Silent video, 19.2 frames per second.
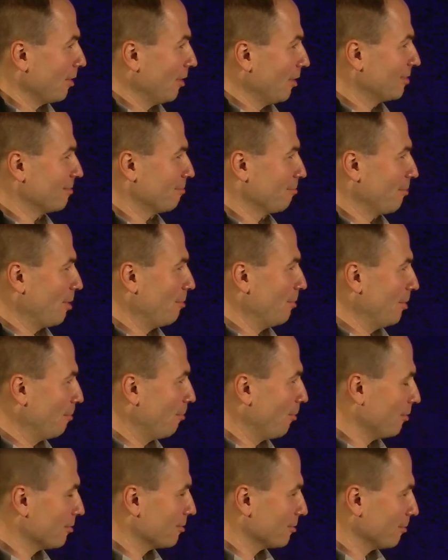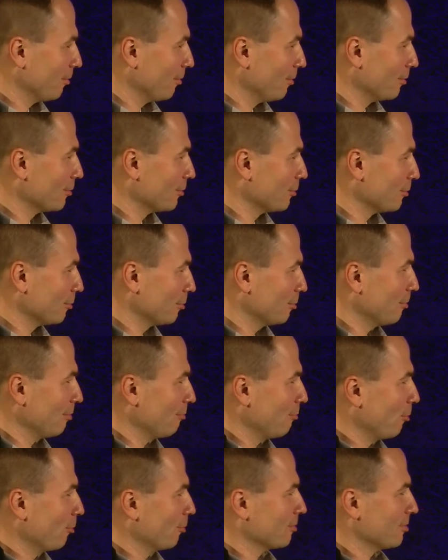it's maybe impossible to
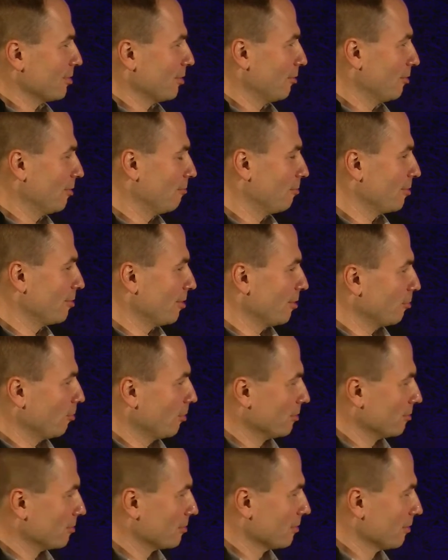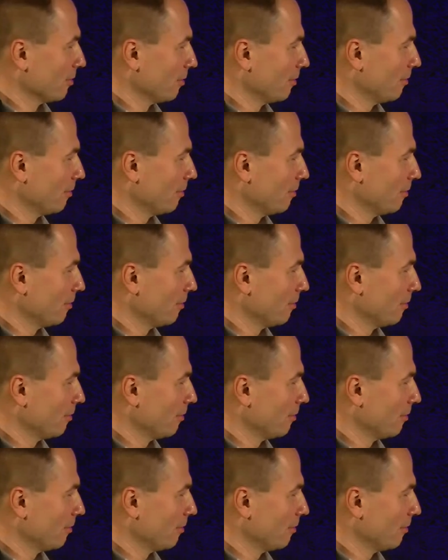be focusing on everything at once.